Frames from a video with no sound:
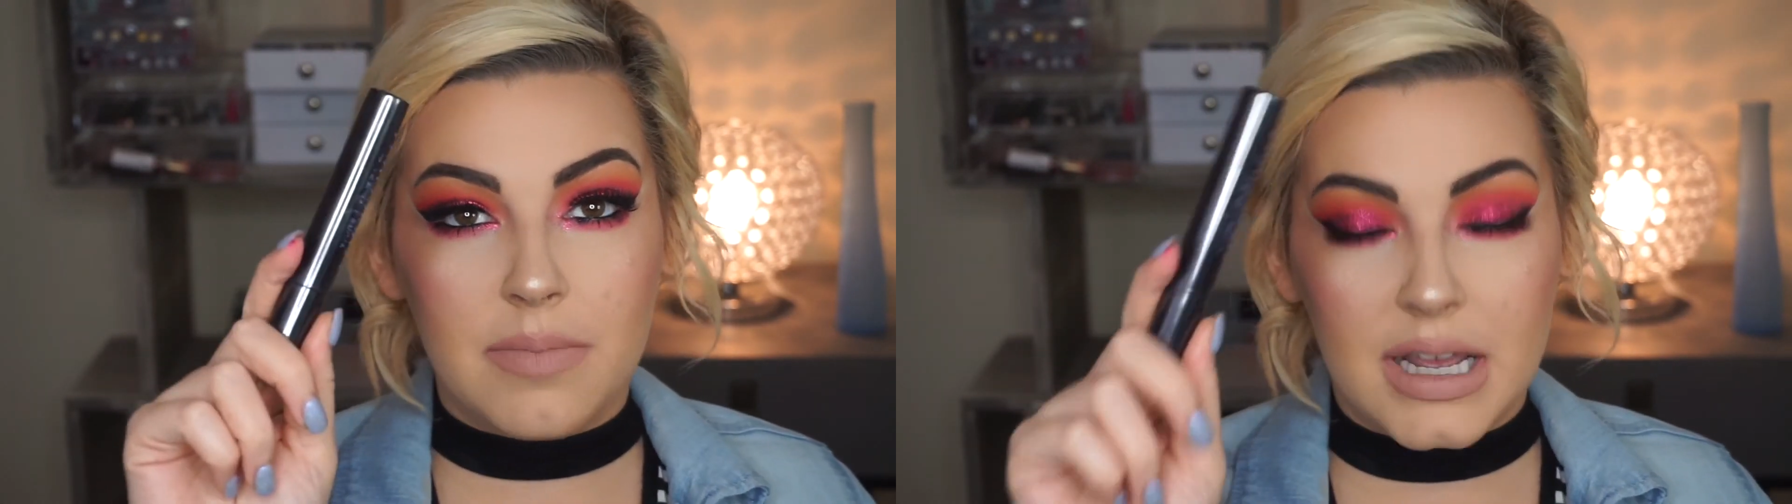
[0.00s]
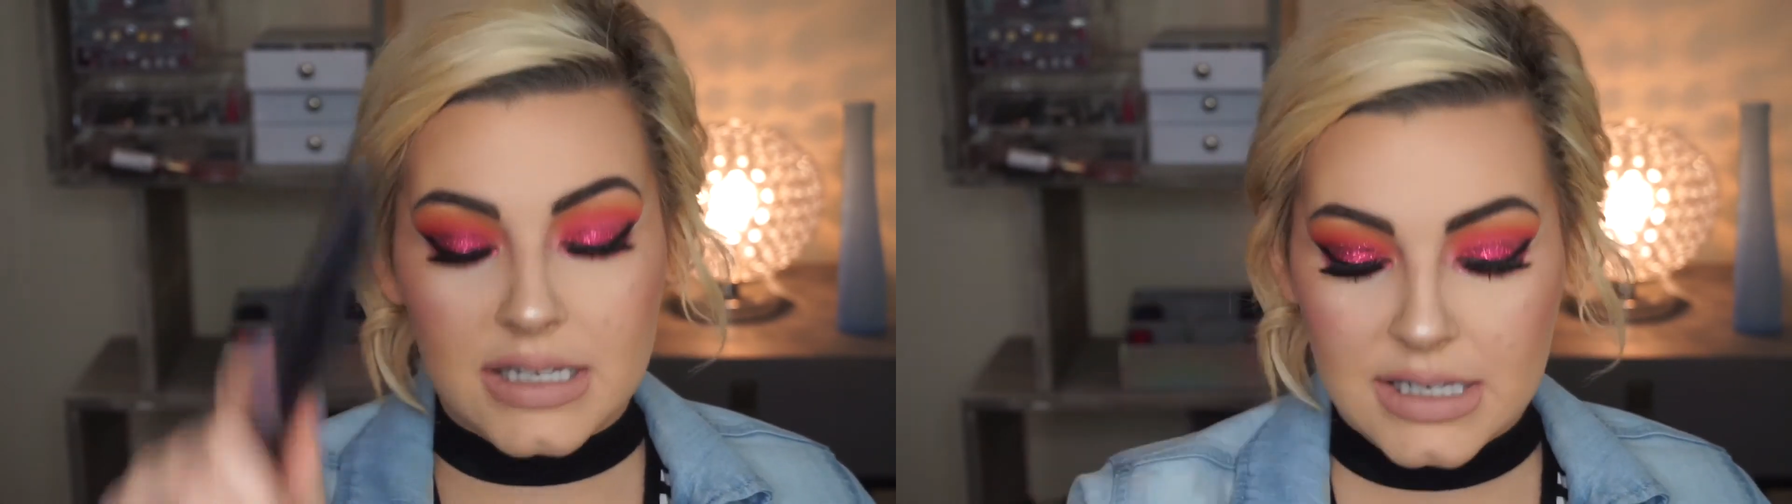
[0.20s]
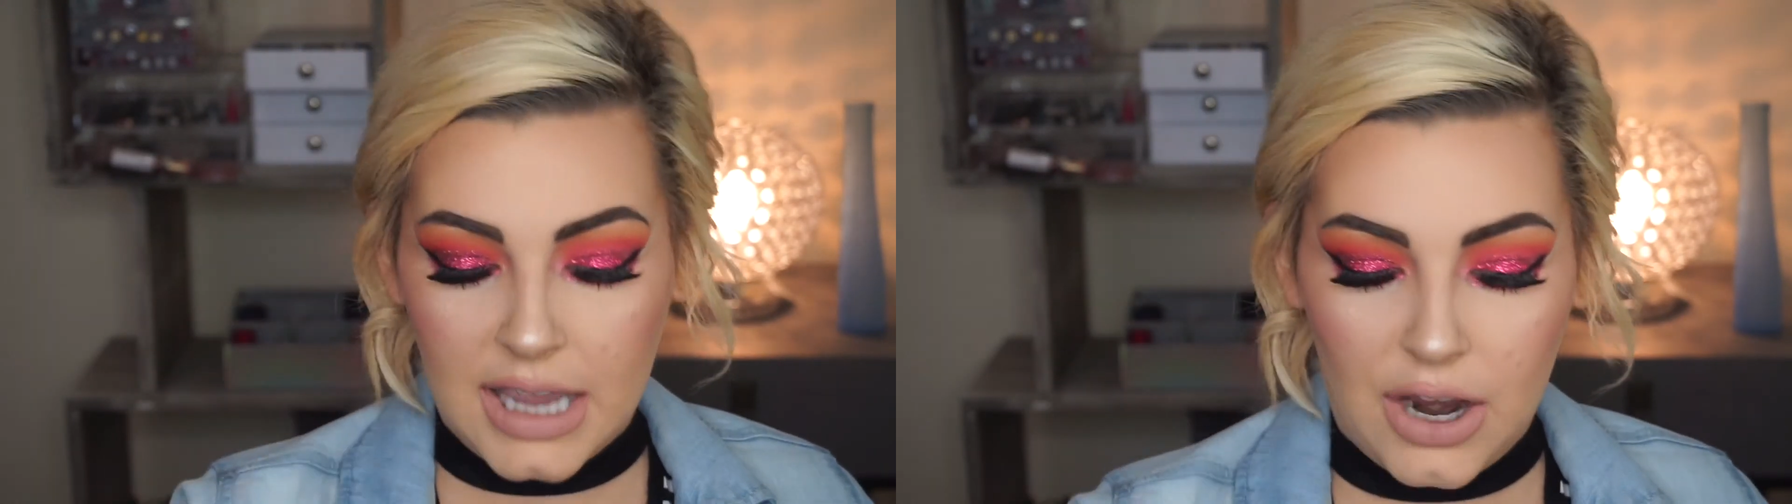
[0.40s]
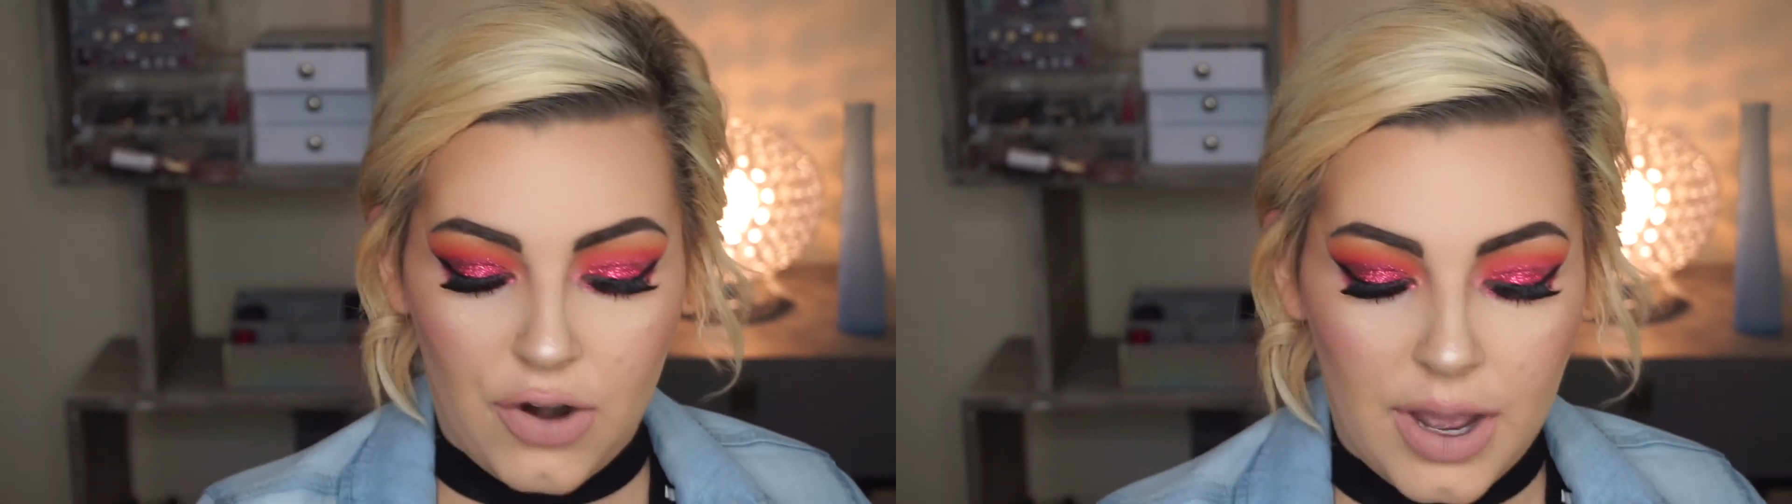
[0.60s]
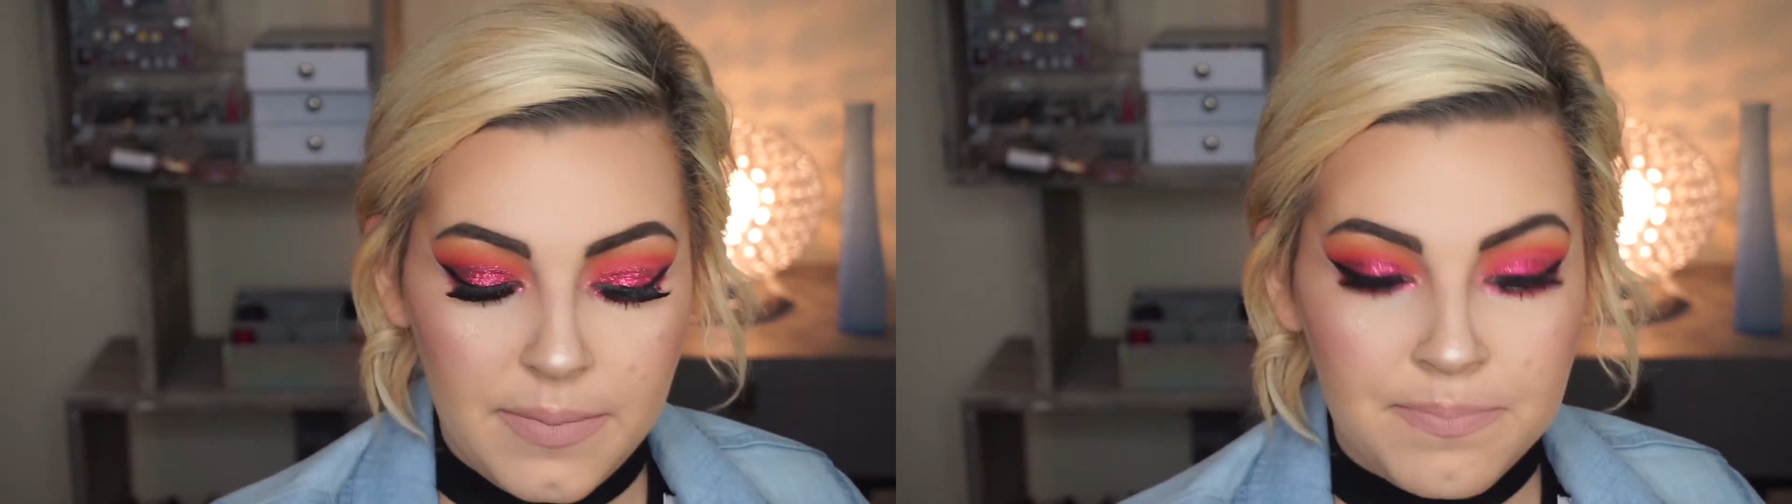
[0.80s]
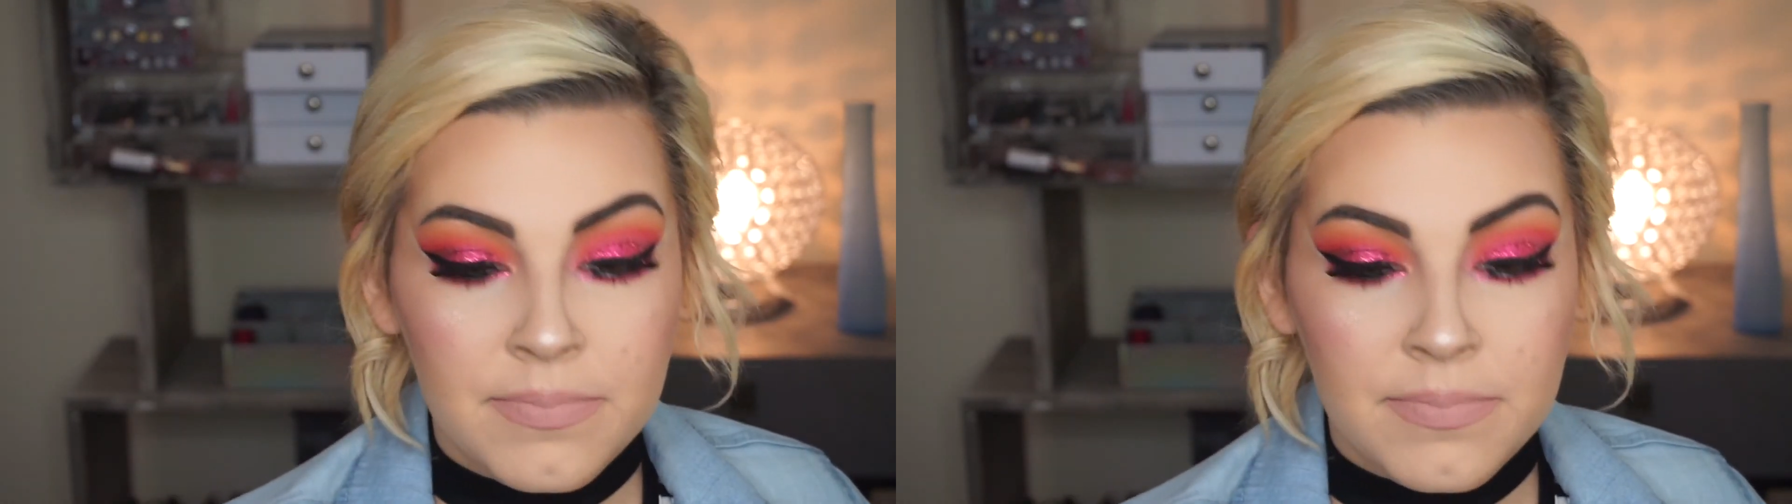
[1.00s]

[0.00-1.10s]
mascara,